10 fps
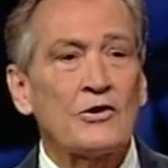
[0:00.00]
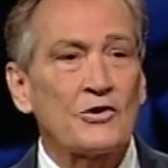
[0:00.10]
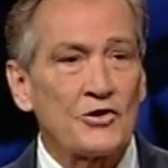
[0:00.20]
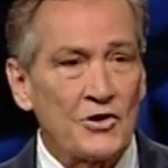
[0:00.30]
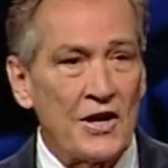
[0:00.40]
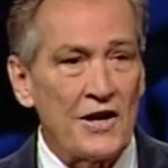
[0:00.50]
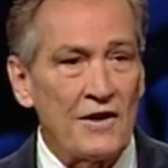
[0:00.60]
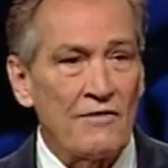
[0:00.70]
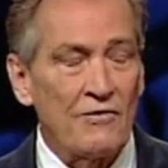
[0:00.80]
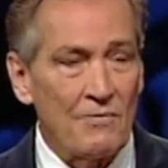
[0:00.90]

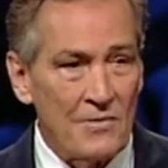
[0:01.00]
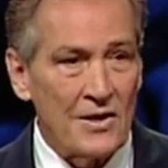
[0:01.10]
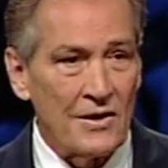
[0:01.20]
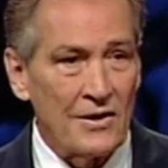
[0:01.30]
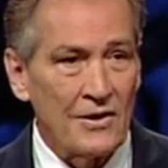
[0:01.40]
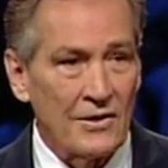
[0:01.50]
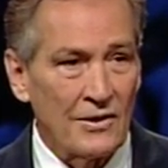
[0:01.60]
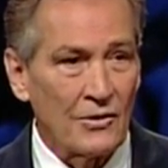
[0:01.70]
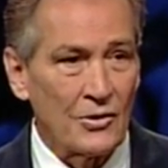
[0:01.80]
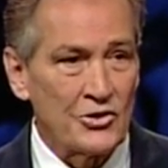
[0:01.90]
save me,
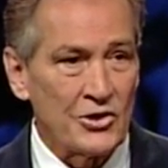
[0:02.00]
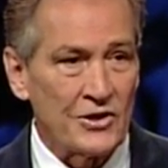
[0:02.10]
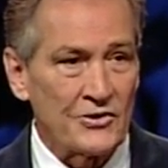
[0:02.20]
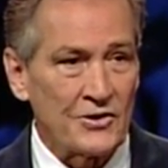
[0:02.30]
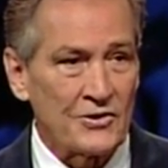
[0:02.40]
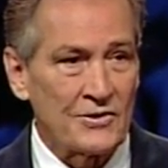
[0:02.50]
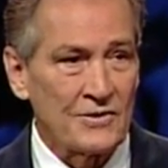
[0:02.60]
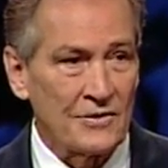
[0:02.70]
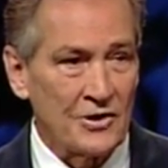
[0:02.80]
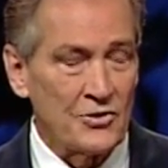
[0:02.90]
Lord Jesus.
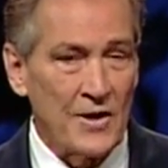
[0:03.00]
Did you